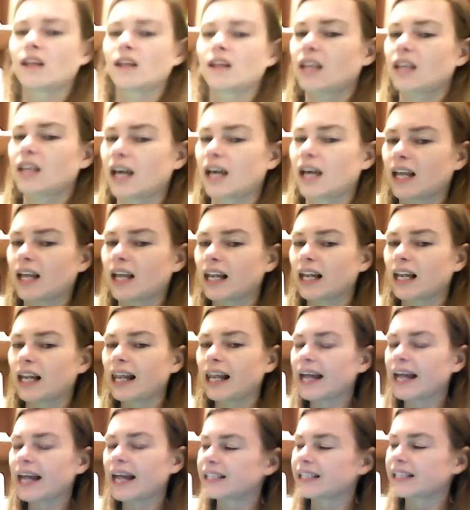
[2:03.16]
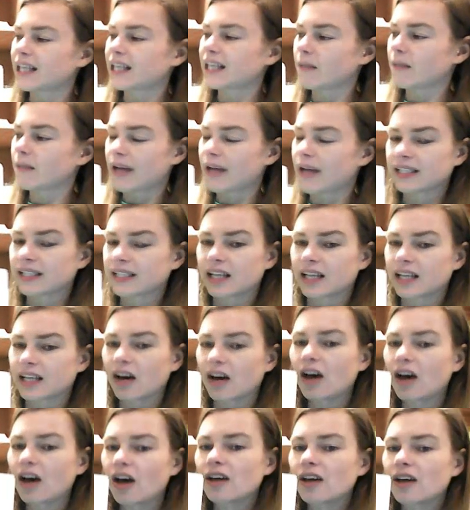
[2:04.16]
The letter that makes the
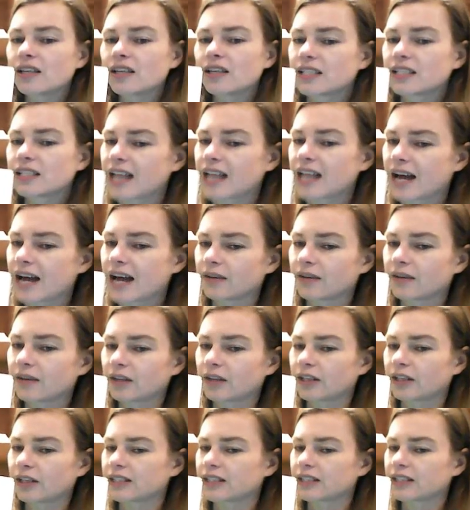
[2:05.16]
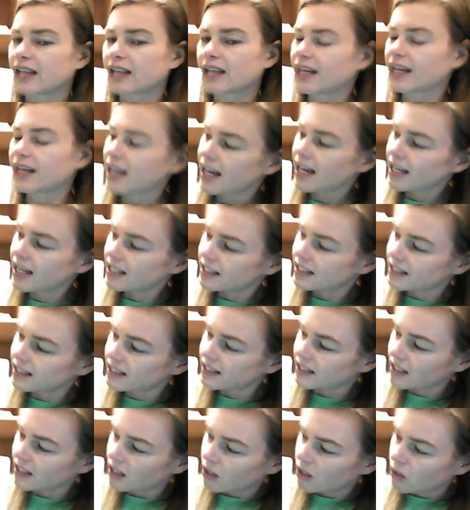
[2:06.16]
sound looks like
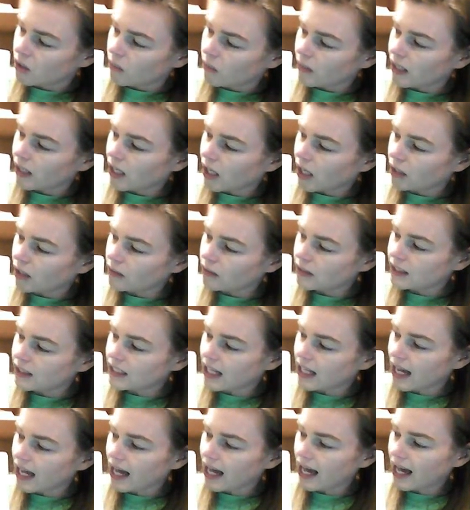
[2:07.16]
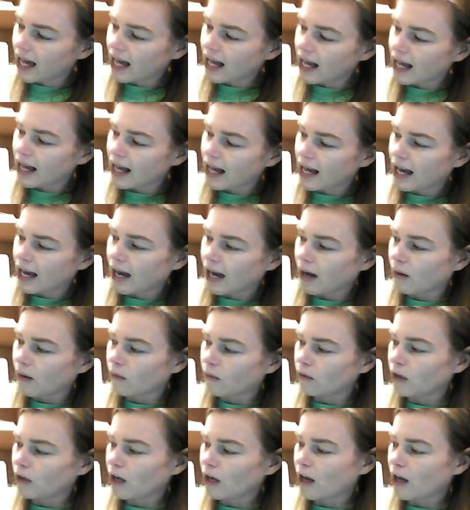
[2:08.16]
this. We go
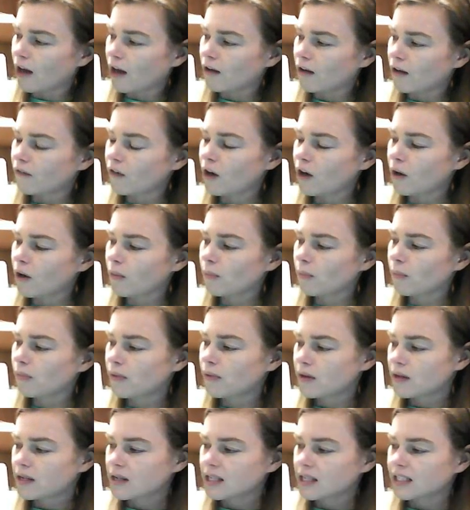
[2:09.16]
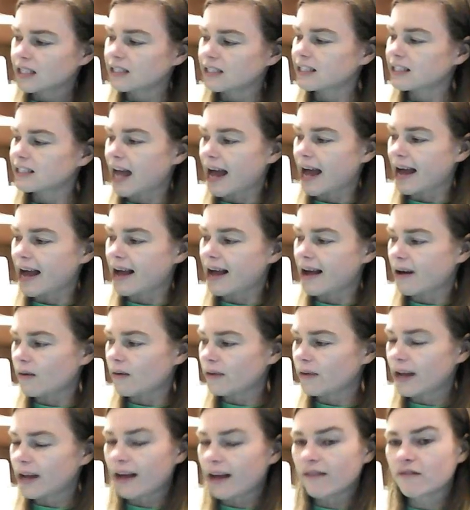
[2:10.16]
down, curve up,
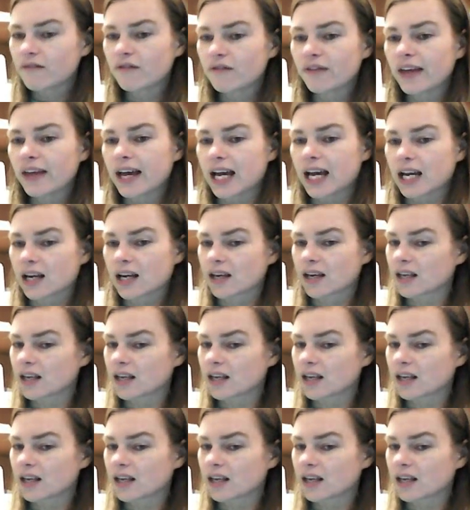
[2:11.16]
down, and flick.